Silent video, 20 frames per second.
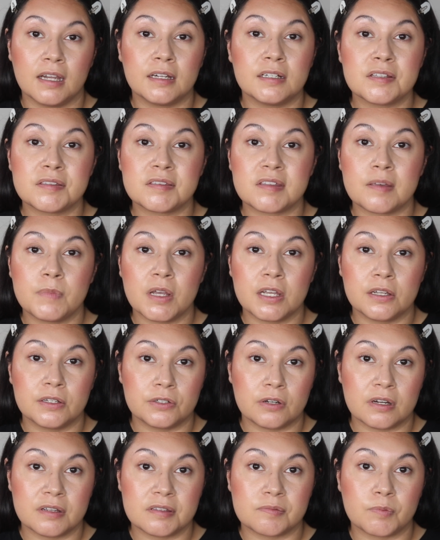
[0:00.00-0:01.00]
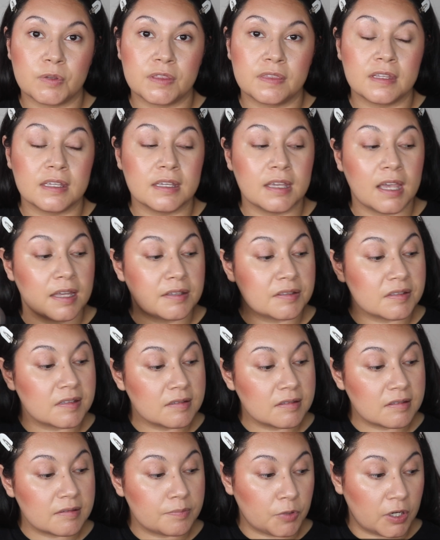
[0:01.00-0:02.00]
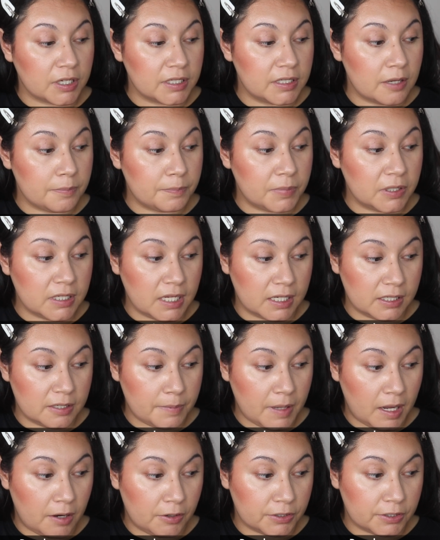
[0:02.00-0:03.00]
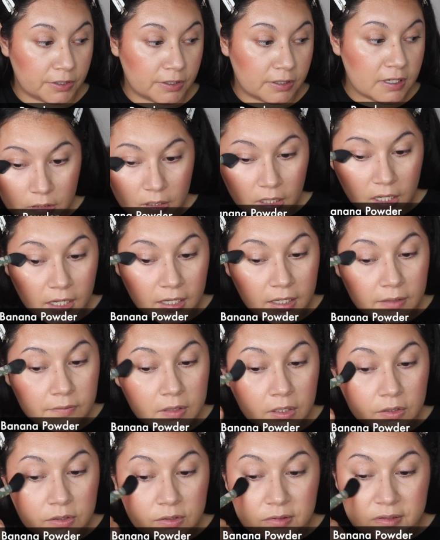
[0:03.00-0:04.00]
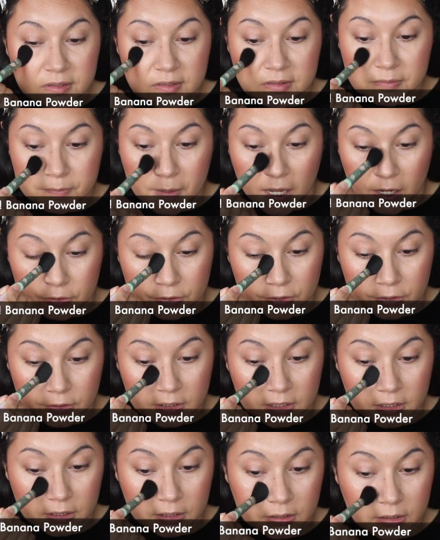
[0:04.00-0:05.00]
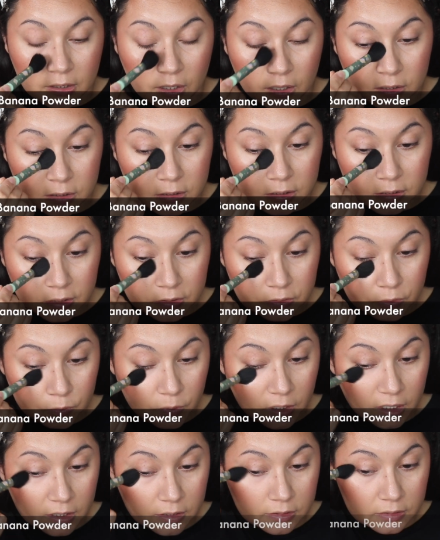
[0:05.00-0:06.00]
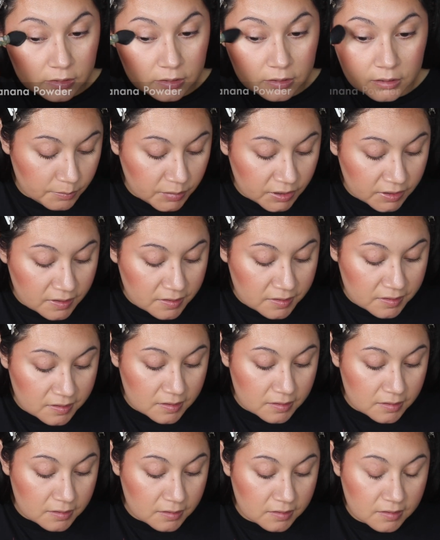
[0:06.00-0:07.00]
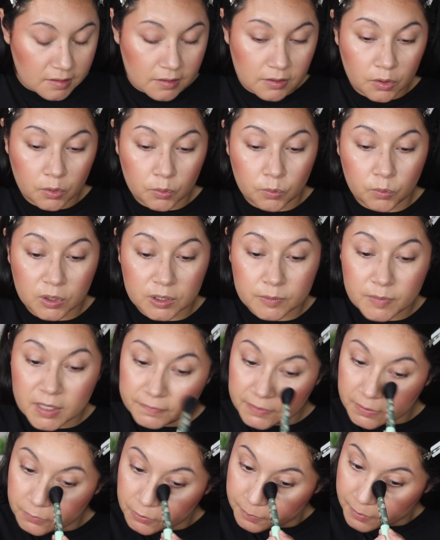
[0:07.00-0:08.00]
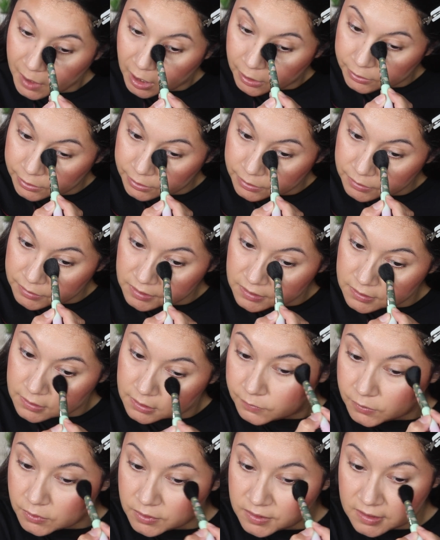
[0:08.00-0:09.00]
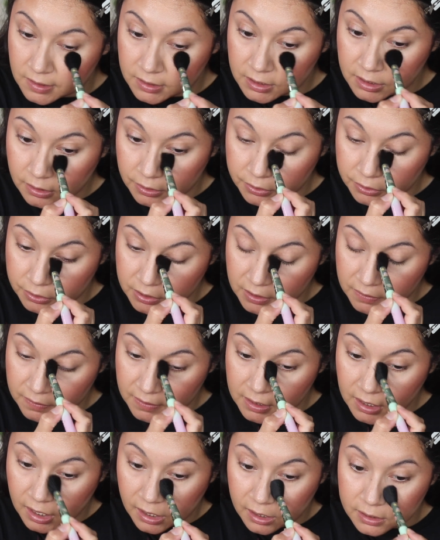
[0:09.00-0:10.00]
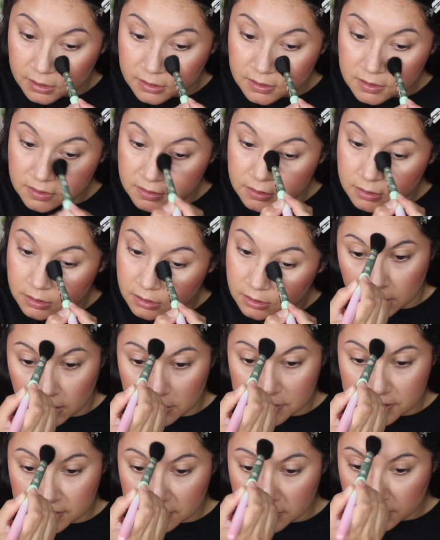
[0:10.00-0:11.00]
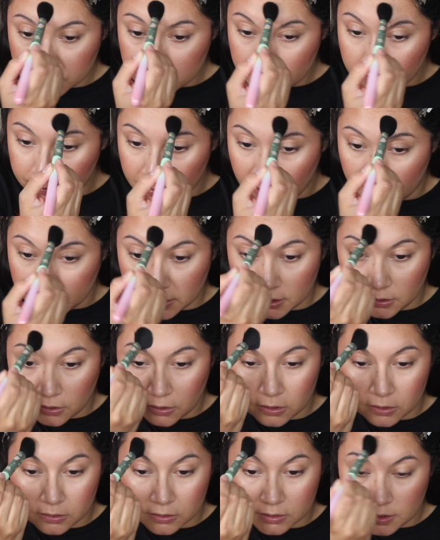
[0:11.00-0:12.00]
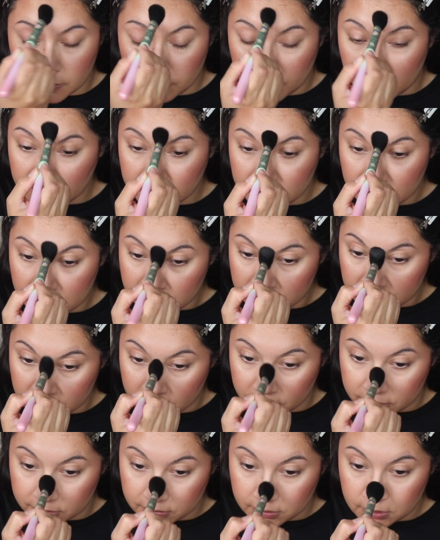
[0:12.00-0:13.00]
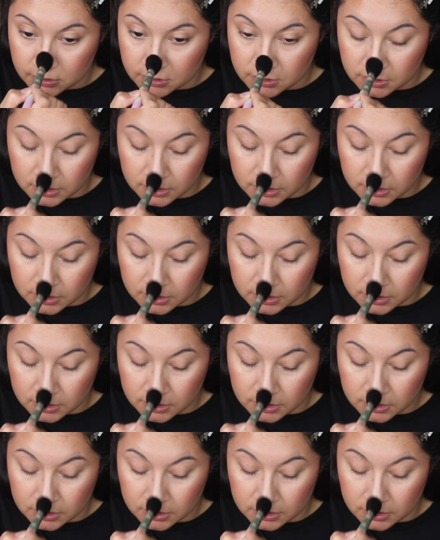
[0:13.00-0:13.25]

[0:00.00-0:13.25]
gonna set my under eyes with the Essence Brighten Up Banana Powder. I have not used this powder in a little while, but this is one of my favorite powders for setting underneath the eyes. I also like to apply it on my T-zone,